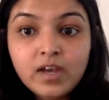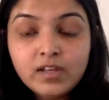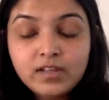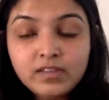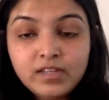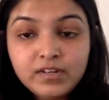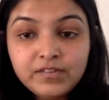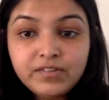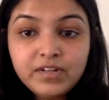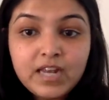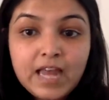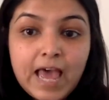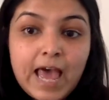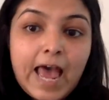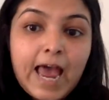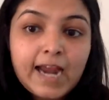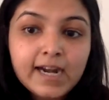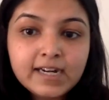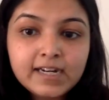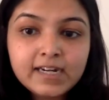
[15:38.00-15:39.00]
They will
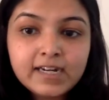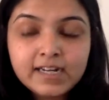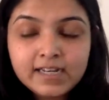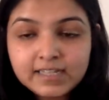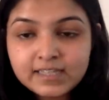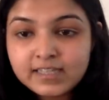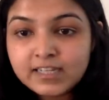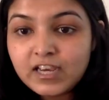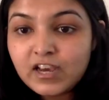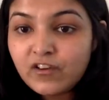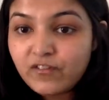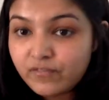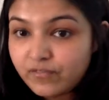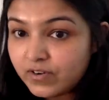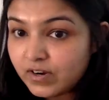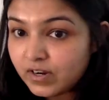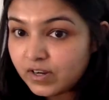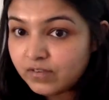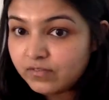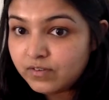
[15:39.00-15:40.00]
act like they have
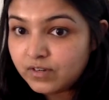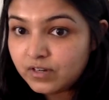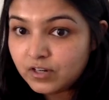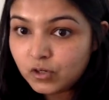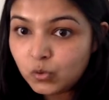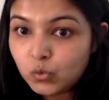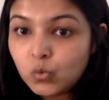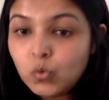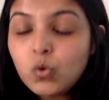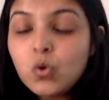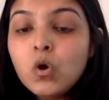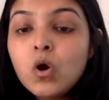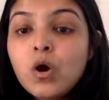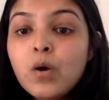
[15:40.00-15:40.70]
forgiven you,